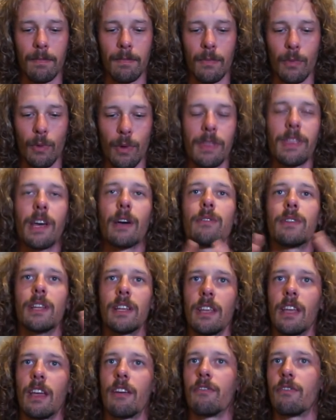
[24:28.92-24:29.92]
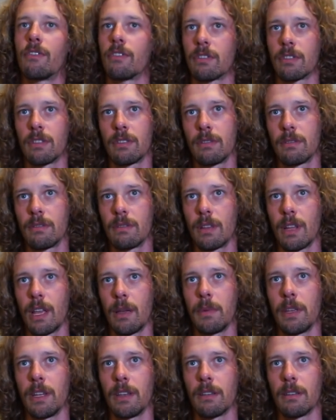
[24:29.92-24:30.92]
without any effort. I
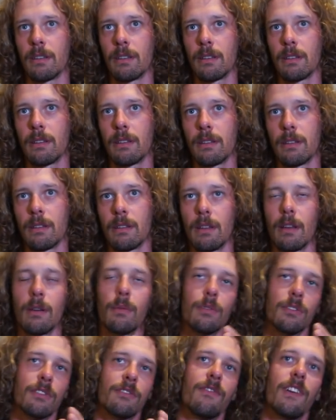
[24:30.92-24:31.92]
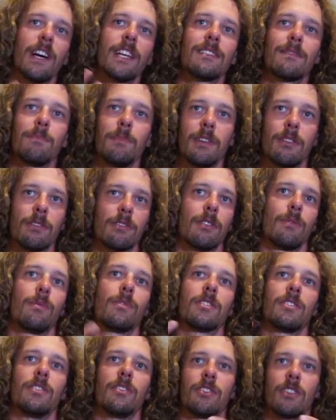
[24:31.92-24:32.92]
mean, I was fast because I
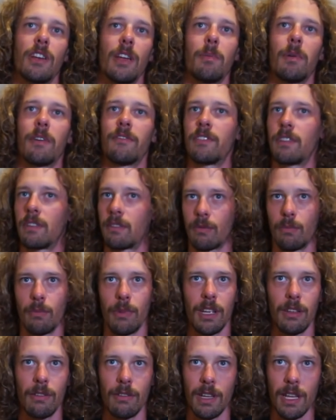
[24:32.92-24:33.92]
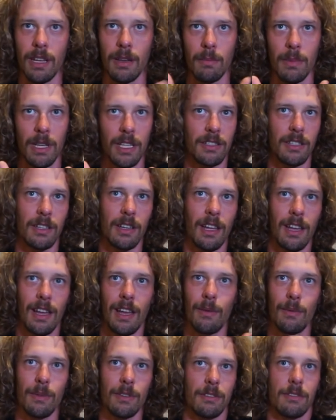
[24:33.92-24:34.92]
was in shape after the way, you can imagine.
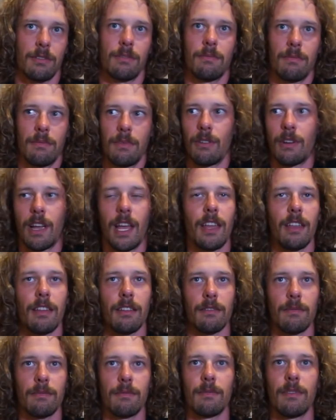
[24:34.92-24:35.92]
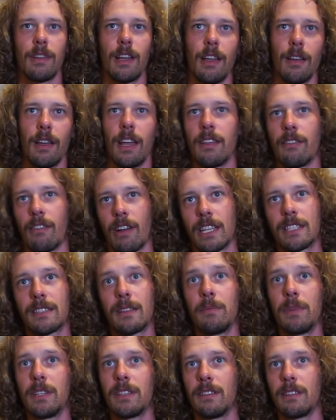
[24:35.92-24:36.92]
I was okay. I rest
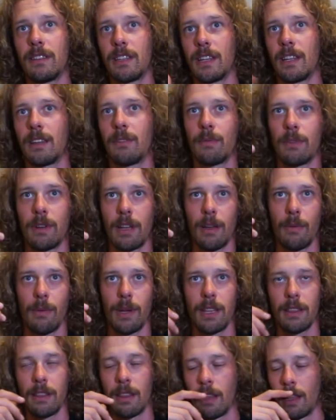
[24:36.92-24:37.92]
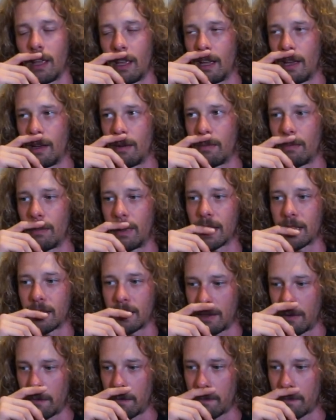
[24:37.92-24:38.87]
a bit and then I went. Mm-hmm. But